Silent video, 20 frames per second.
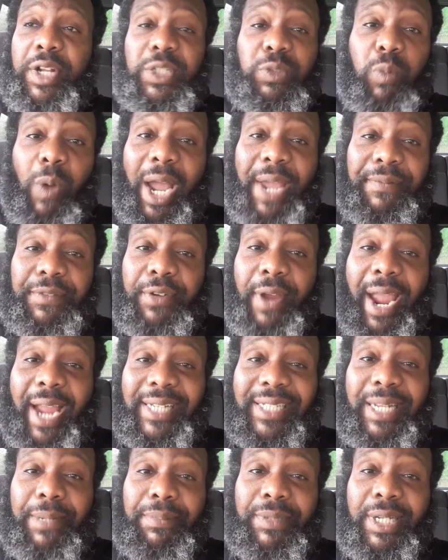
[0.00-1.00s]
His wife
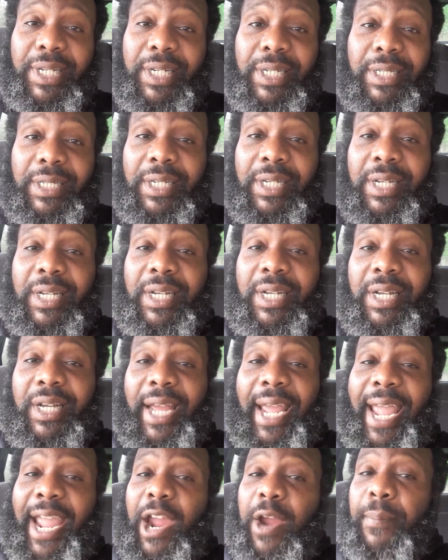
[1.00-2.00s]
tracked him to the
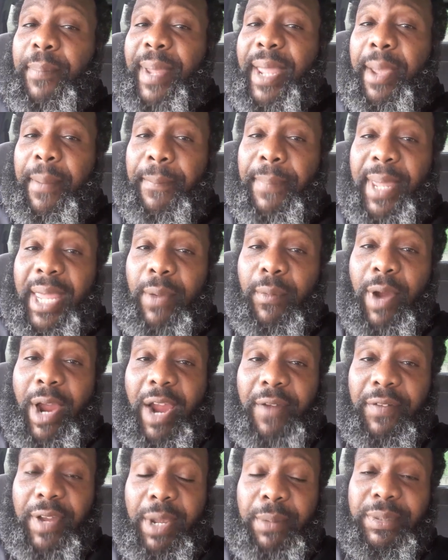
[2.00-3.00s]
Airbnb,
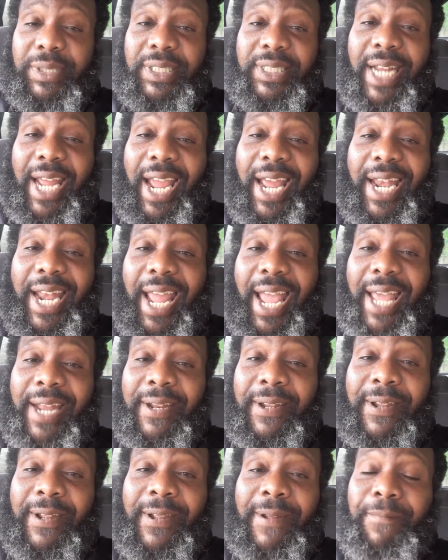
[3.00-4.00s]
wherever he was staying at,
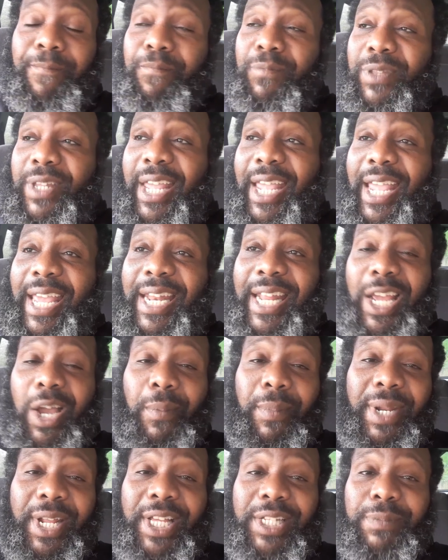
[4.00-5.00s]
and
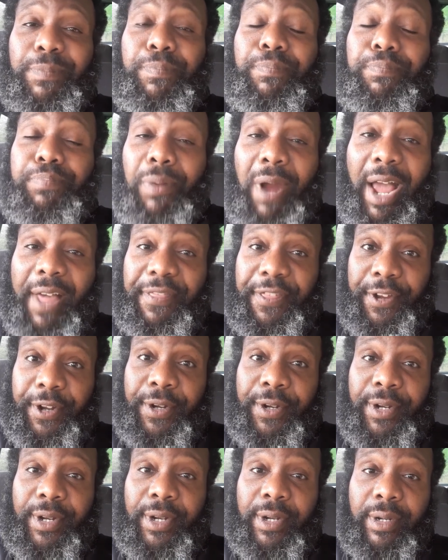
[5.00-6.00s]
him and his
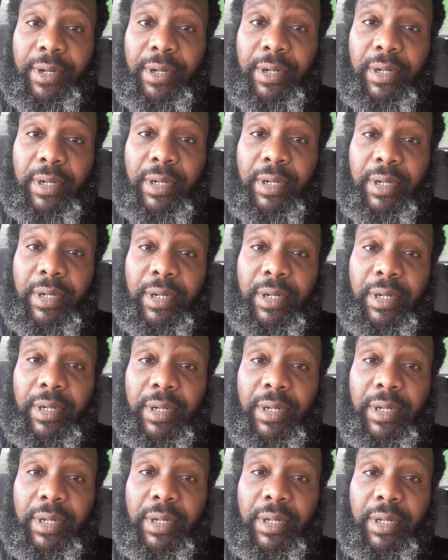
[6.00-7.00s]
brother,
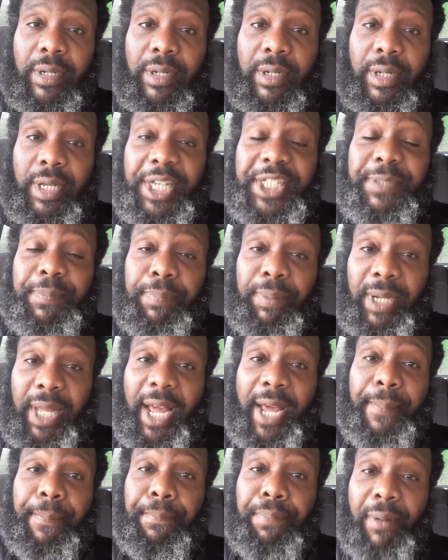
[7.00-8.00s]
his
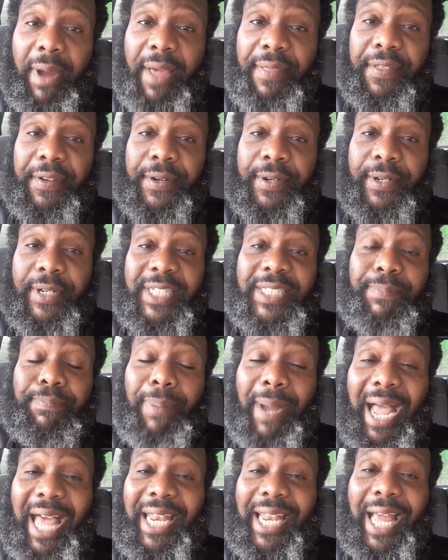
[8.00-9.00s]
blood brother, his
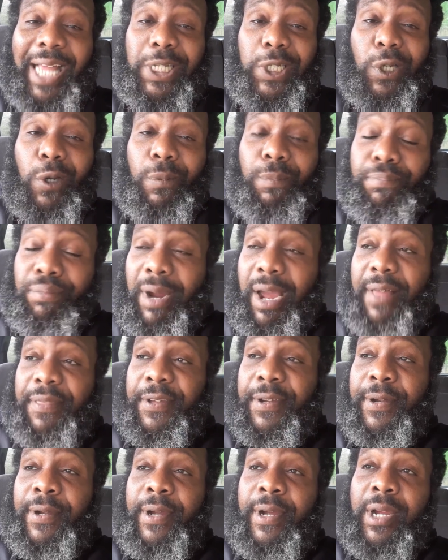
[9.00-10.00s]
biological
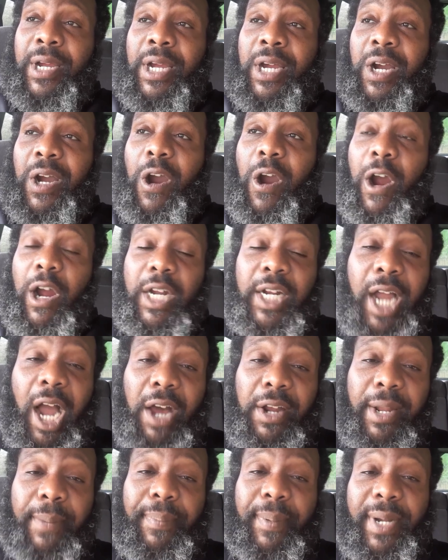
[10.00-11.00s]
brother, are
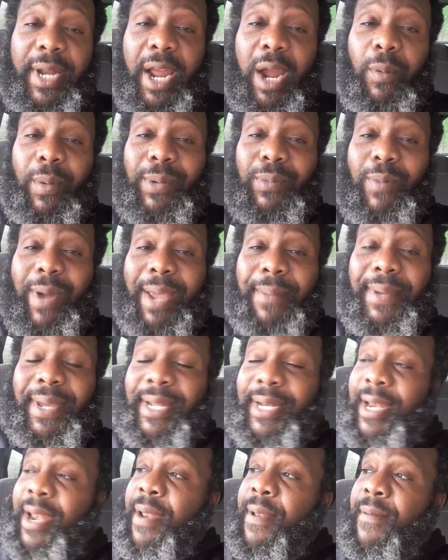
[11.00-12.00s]
caught up in there with
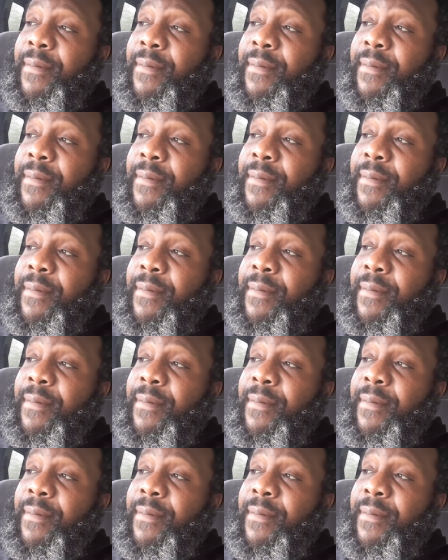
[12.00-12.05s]
women.